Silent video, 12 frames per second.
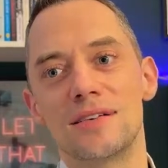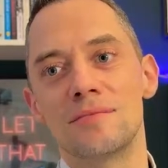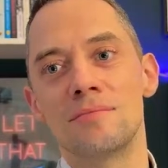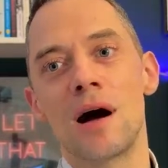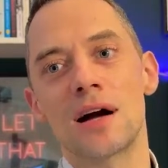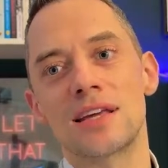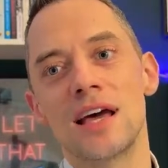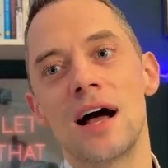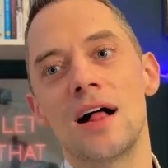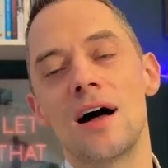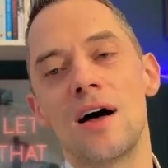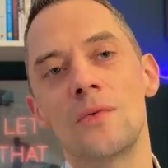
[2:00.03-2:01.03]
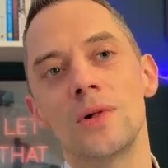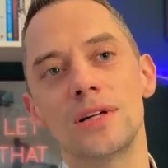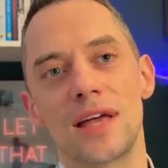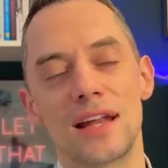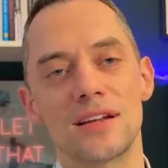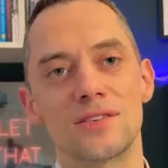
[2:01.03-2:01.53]
Mark, yeah, I will
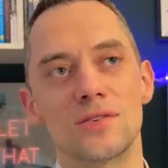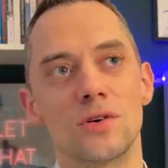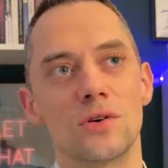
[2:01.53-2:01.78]
get into your